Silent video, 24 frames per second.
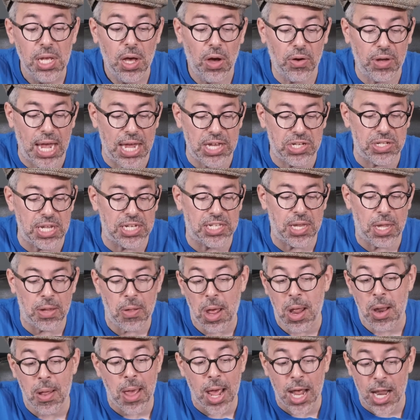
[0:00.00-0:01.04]
Okay, so that's
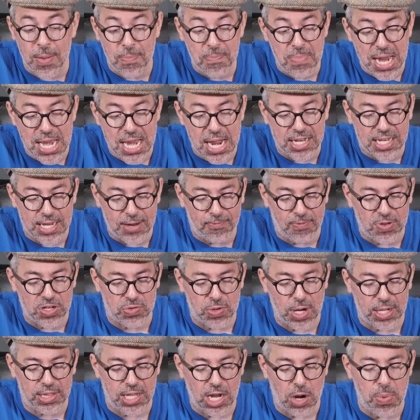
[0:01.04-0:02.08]
an immediate difference
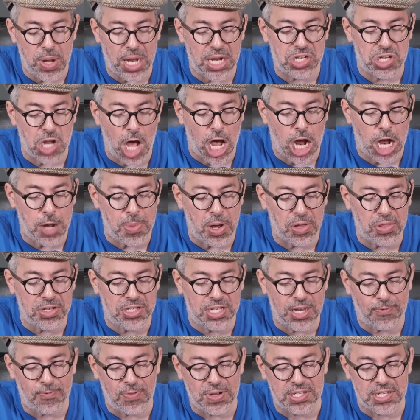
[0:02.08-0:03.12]
right there. We can talk about the
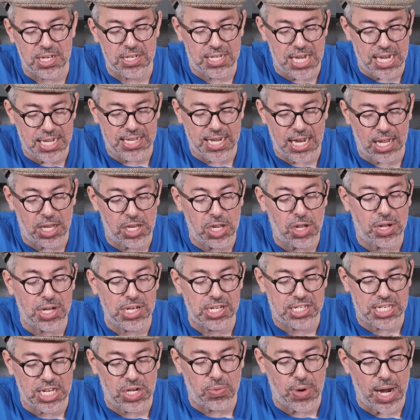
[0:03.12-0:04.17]
difference in detail, and you can
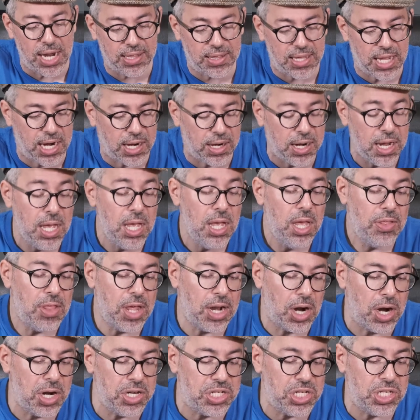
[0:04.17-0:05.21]
see right there that
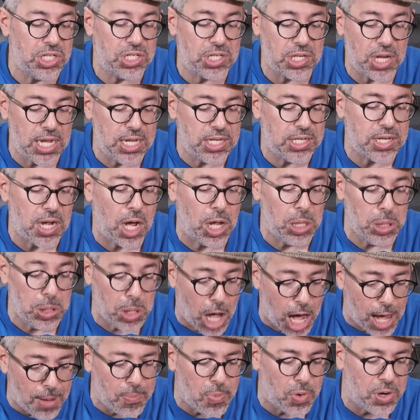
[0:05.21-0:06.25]
ours is a
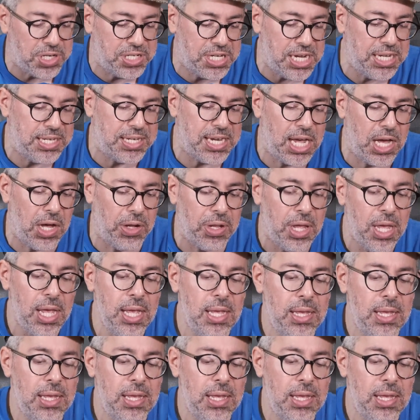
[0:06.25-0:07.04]
lot more detailed.